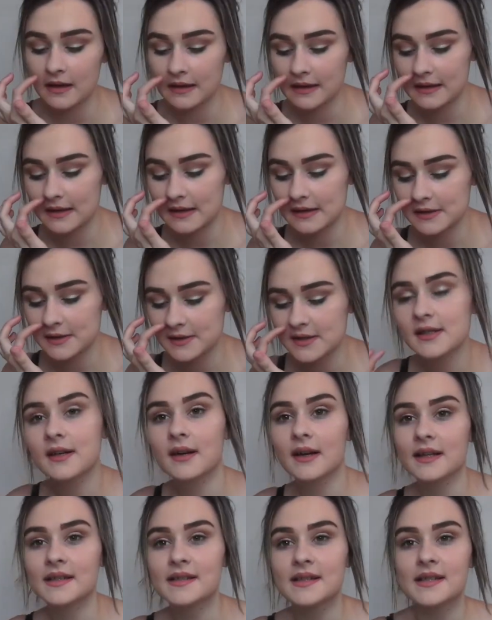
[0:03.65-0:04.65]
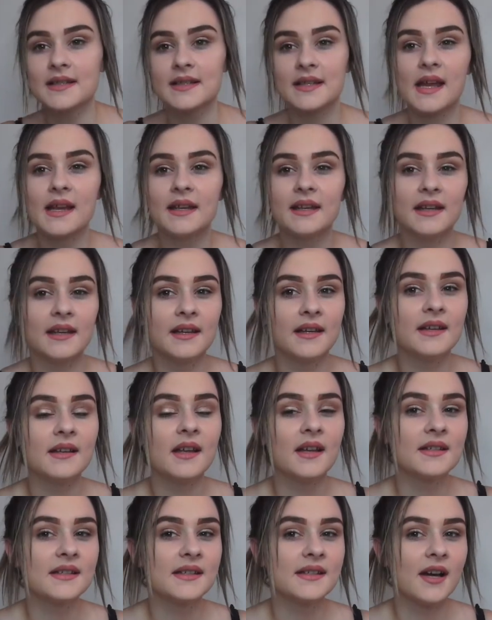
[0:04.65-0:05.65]
I asked you guys to send
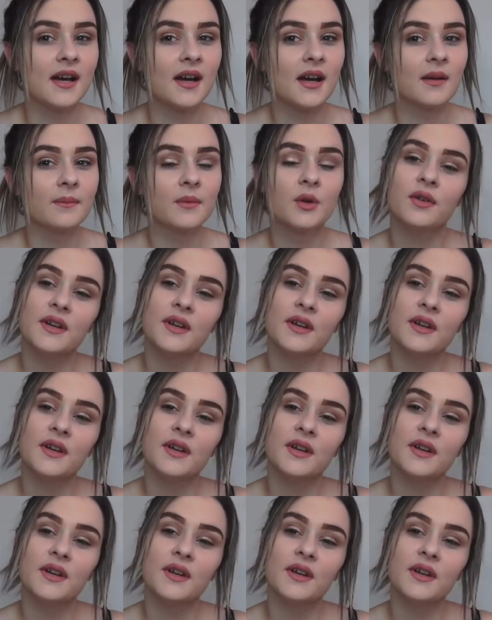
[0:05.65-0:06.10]
in some